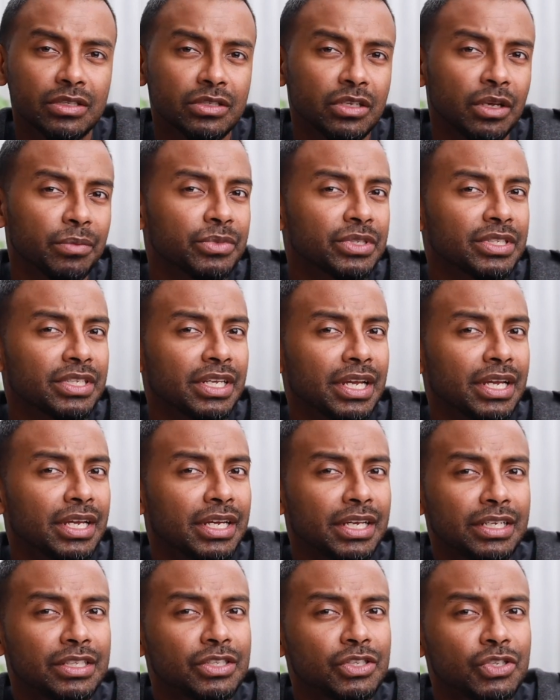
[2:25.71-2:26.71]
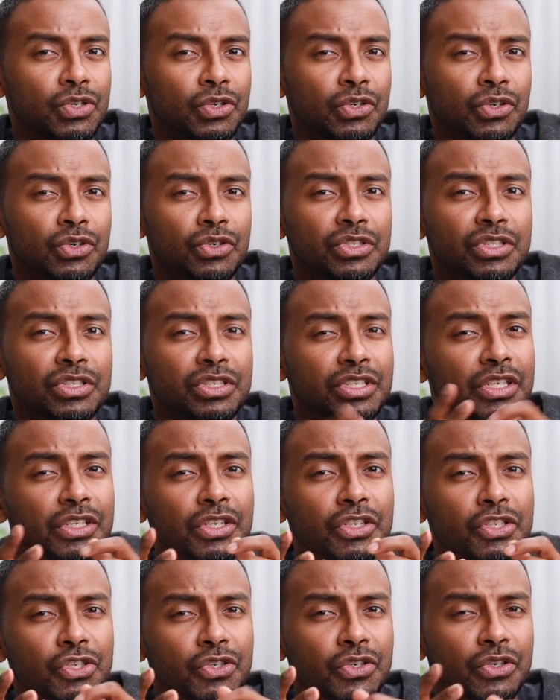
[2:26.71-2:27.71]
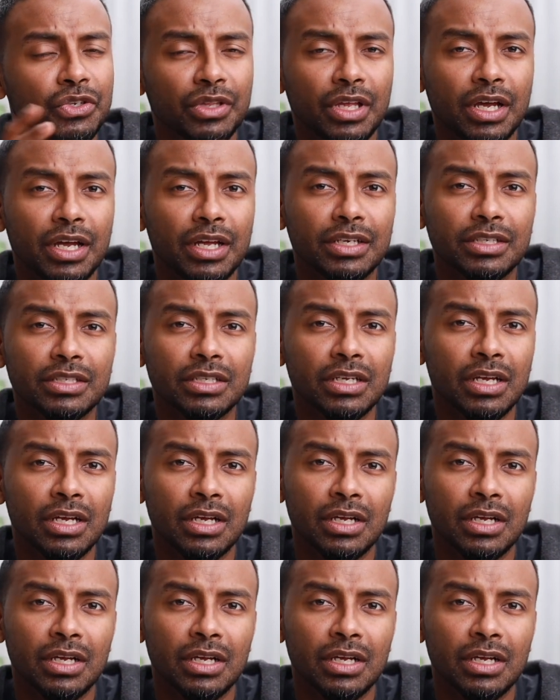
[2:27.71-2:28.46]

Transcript: Some say it's your signature that